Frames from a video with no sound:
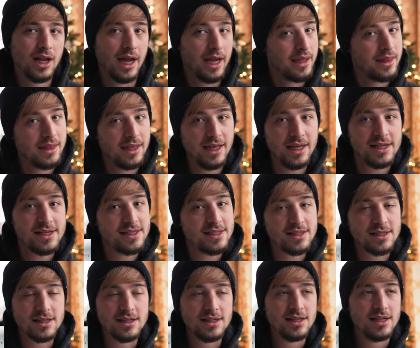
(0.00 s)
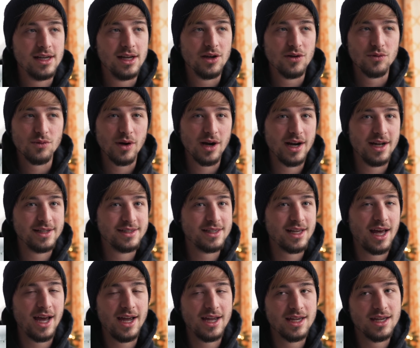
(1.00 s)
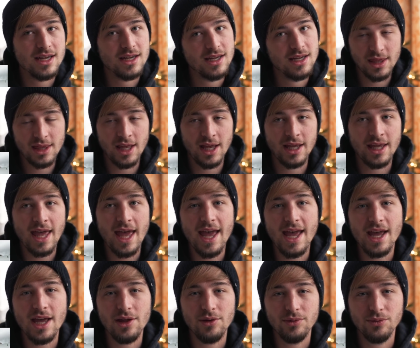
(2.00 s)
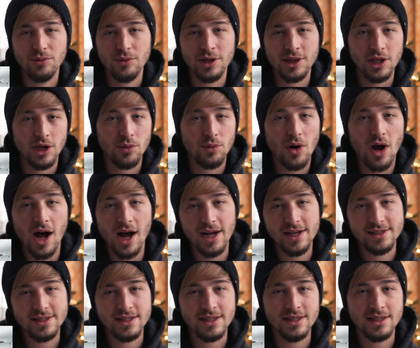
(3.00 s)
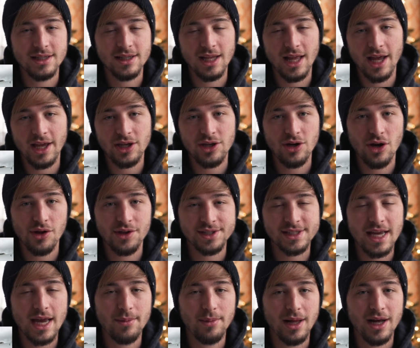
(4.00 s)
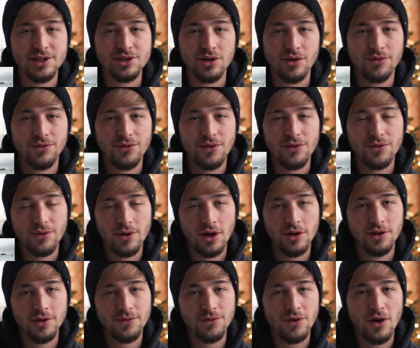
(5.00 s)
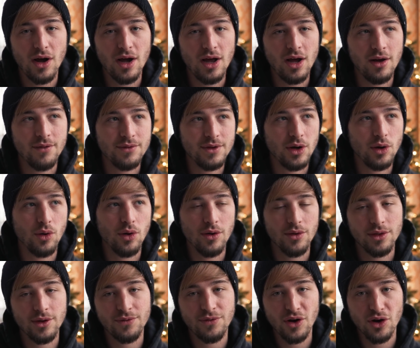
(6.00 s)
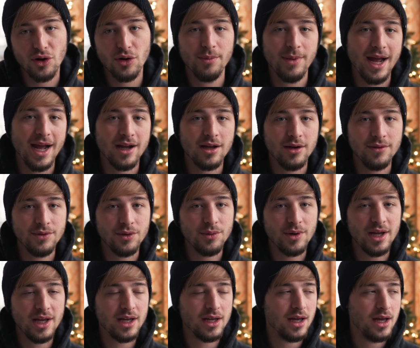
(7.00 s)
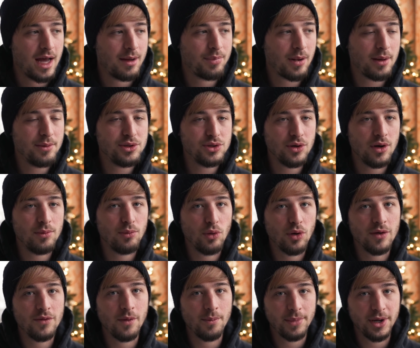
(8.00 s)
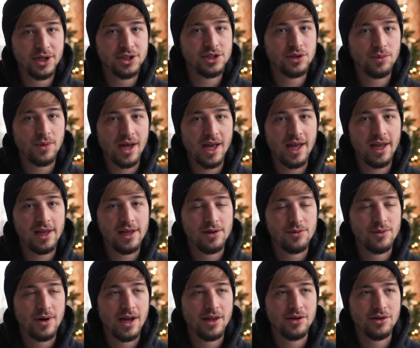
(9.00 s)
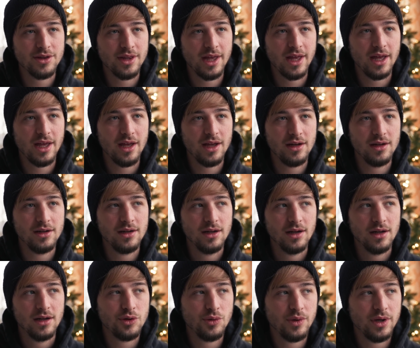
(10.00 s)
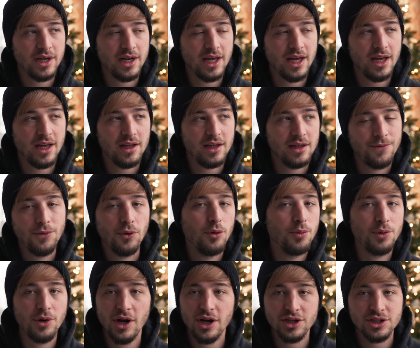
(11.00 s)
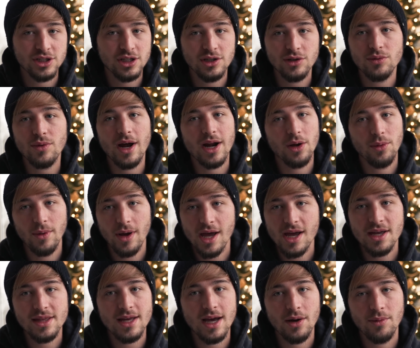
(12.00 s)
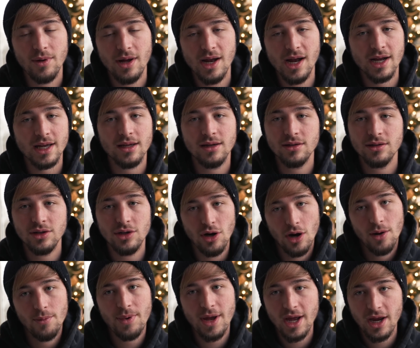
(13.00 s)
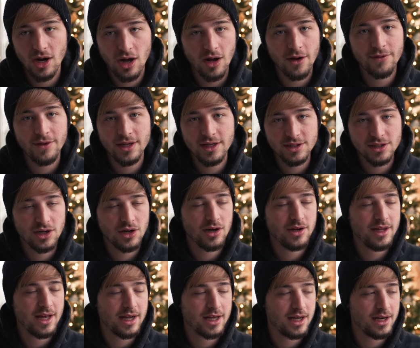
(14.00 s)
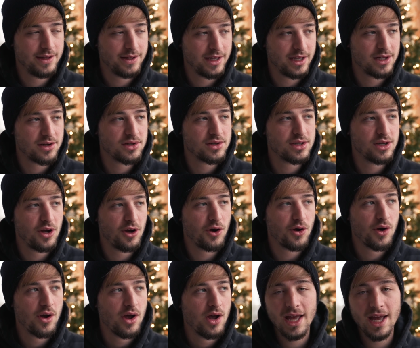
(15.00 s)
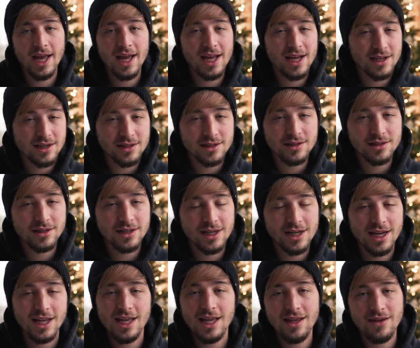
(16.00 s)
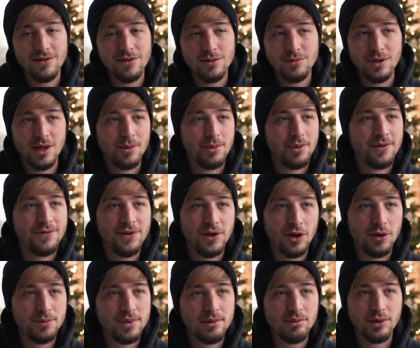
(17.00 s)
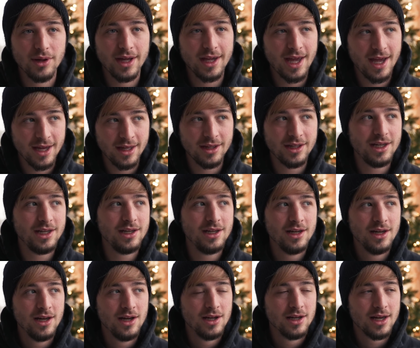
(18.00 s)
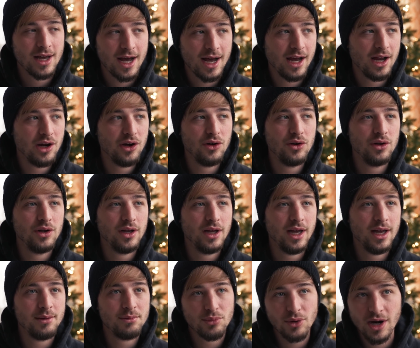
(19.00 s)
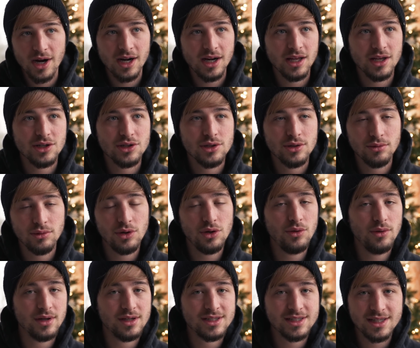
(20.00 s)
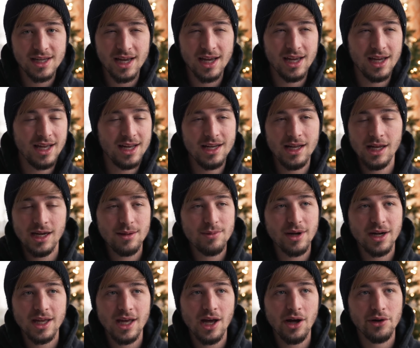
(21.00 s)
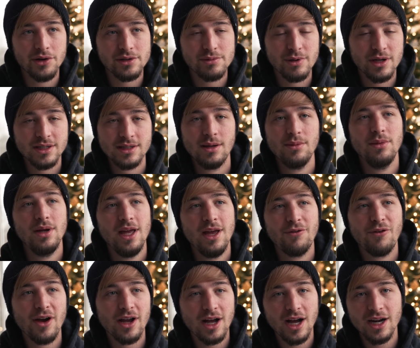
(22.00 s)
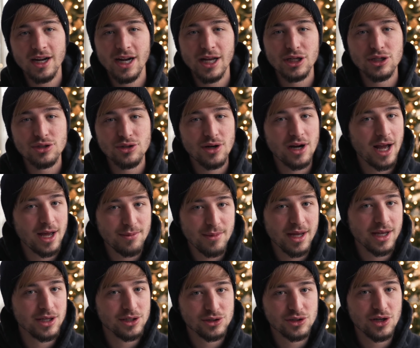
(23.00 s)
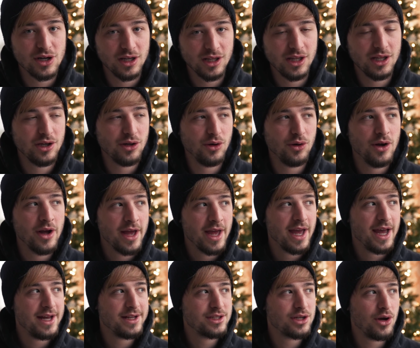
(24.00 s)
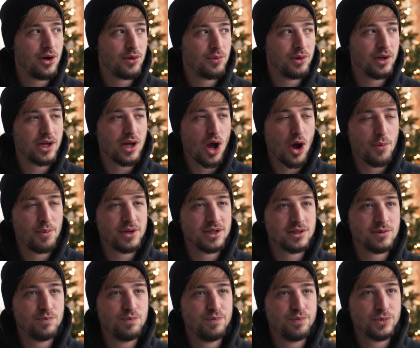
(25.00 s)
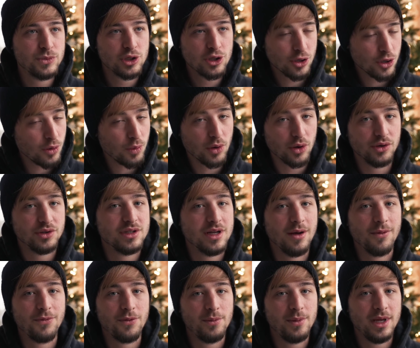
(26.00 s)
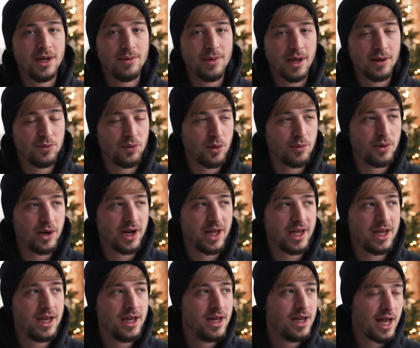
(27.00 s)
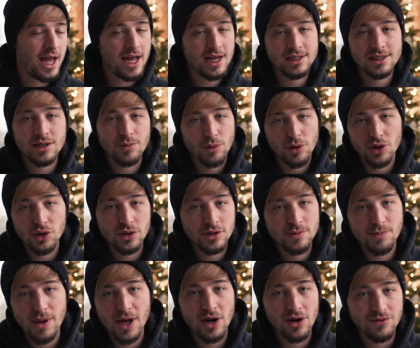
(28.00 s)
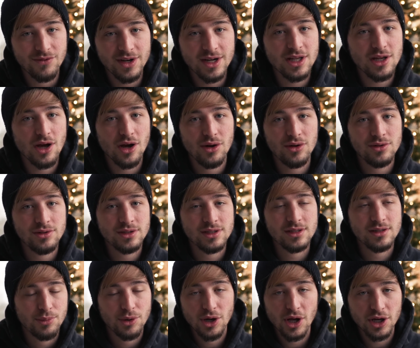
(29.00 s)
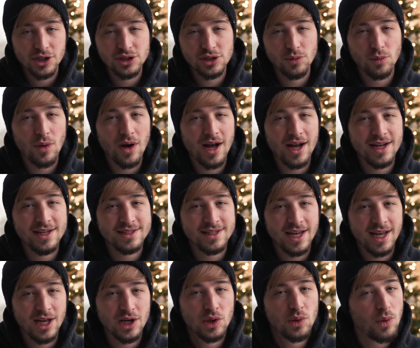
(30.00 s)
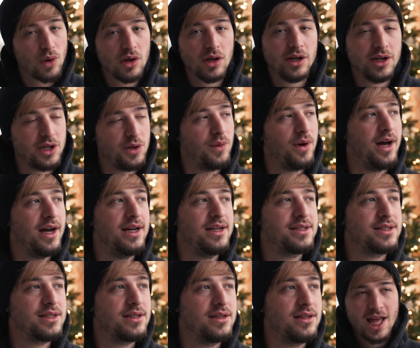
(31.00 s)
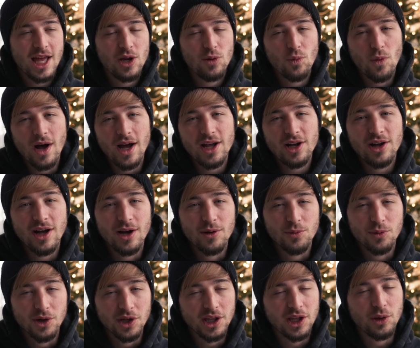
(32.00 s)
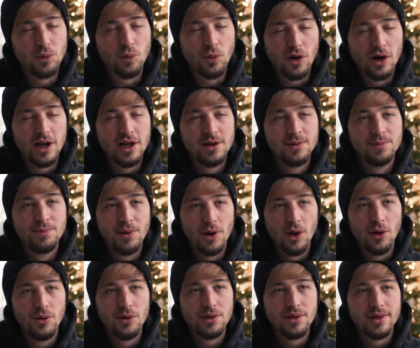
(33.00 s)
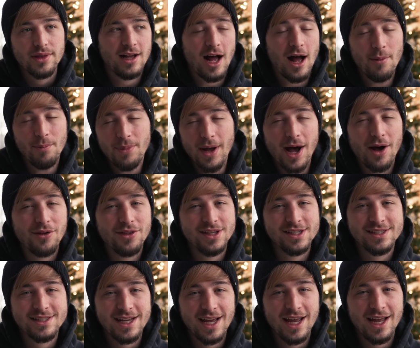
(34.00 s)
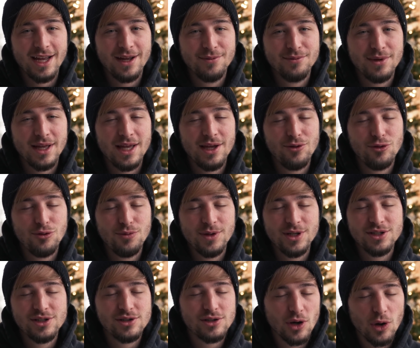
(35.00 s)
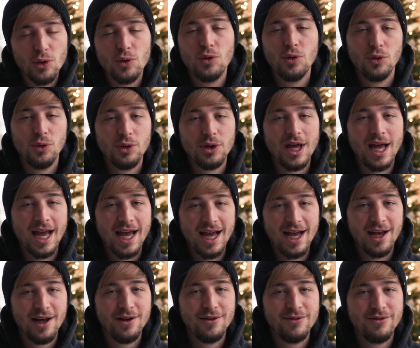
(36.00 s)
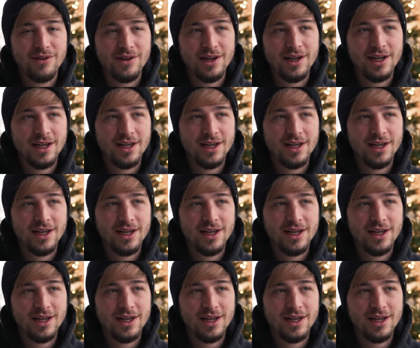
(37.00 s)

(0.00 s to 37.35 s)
like this, where it's like the K with the rods and like, you know, the stabilizer on the front of the, or the front or back of a rig. I'd probably do it more of a budget way rather than doing it full production right away. That way I can, you know, pay it off easier and that kind of thing. So, and even be able to film people like Haley Kyle and Braydon to a new extent and anybody else because I'm, if I got an X3, I'd make it street legal. And so it really opens two worlds up for me to make more money and to produce better videos, production wise and quality wise. And while I really want both about the same, it would be so cool to have